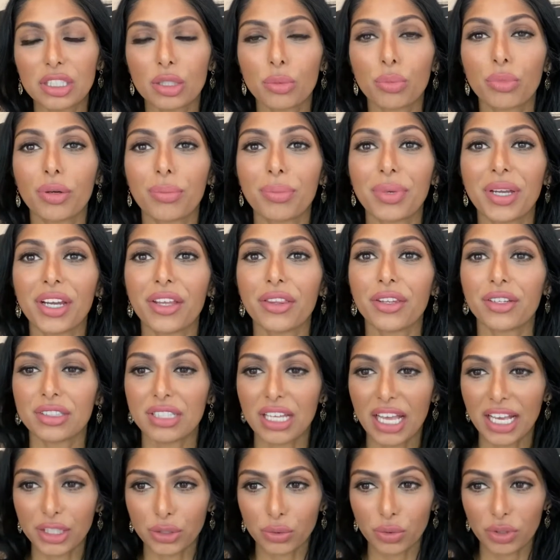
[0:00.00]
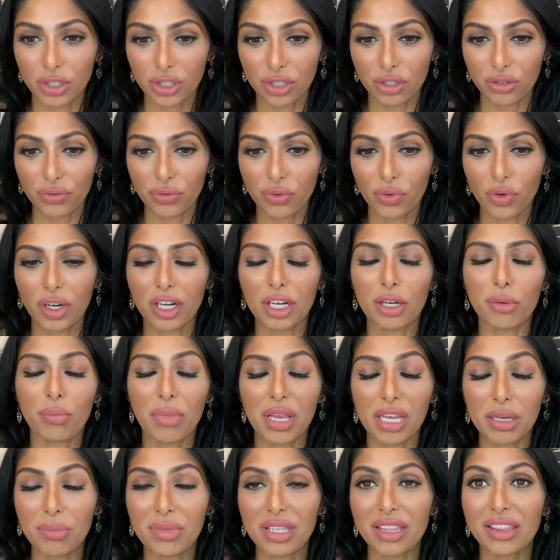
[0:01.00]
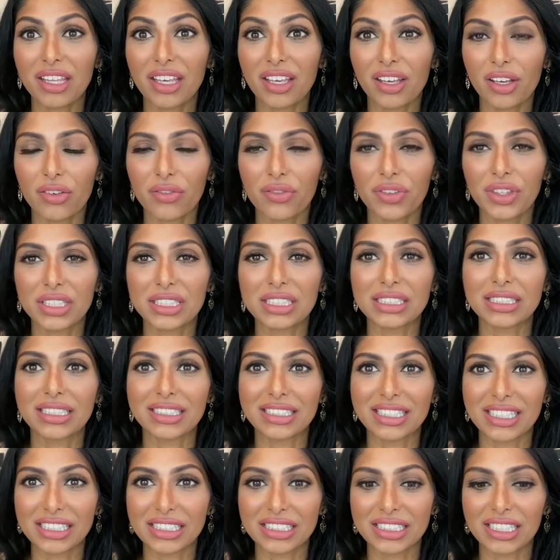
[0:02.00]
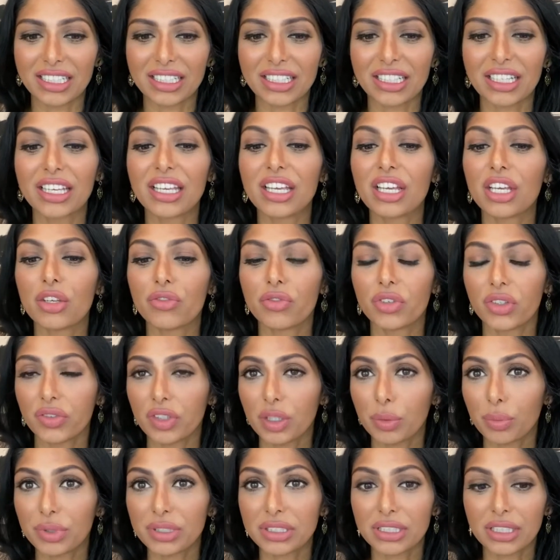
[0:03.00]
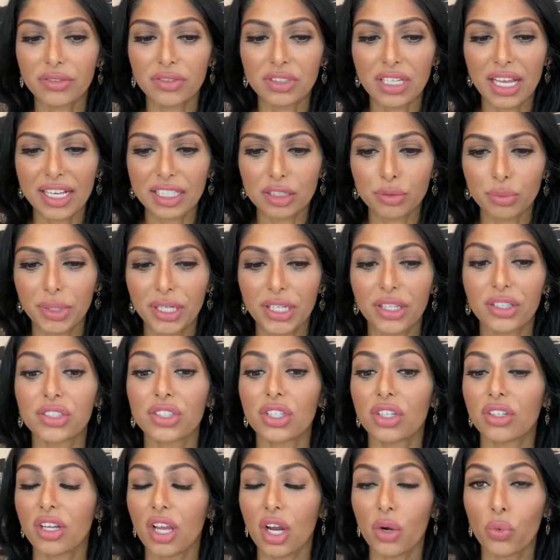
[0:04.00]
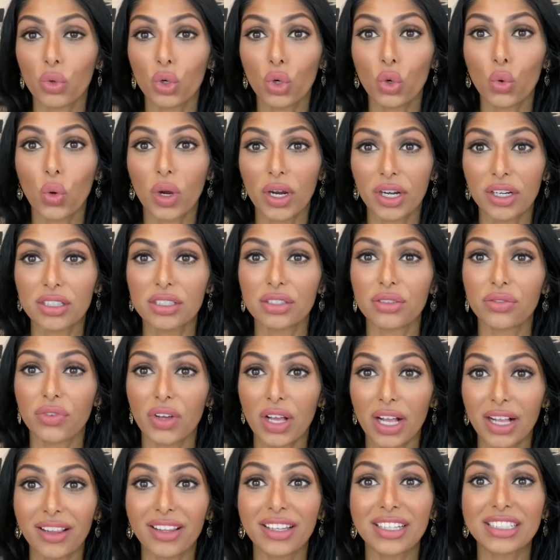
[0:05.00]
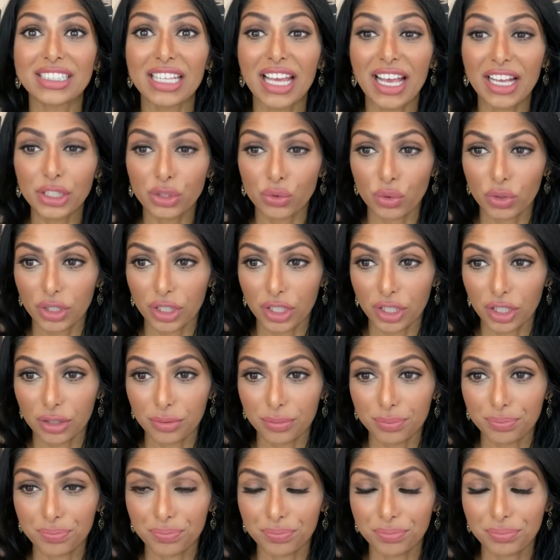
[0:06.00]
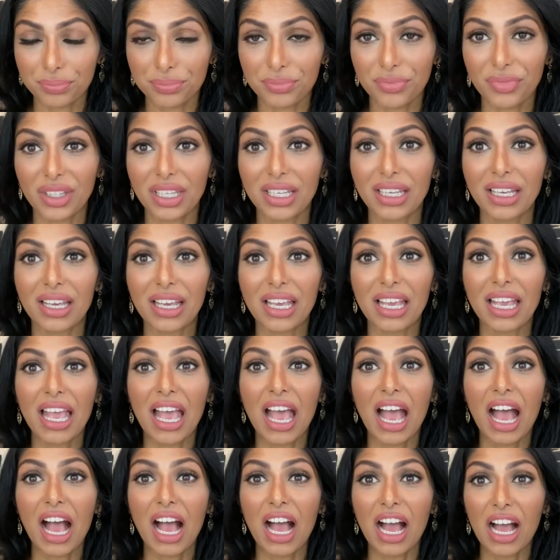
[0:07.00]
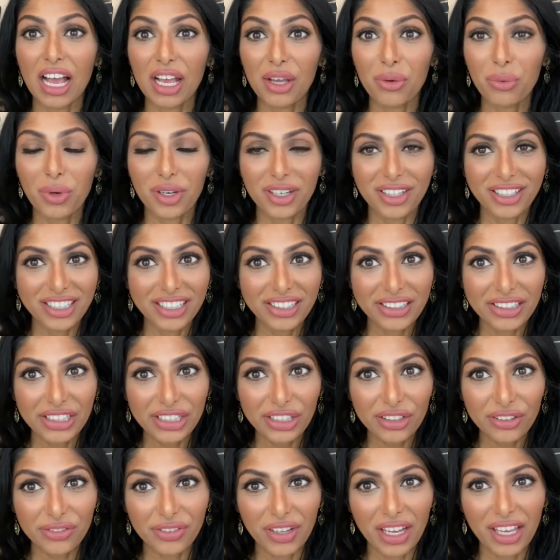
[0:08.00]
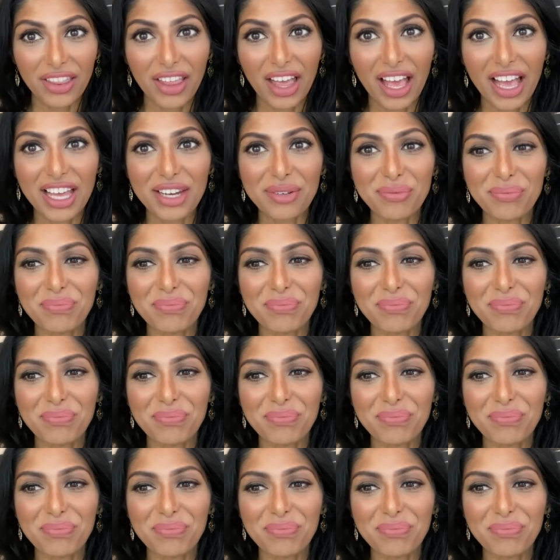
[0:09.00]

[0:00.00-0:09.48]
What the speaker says: prepare their tax return for, and it made me think of this statistic. 50% of taxpayers are not required to file a tax return. I wanted to clarify that.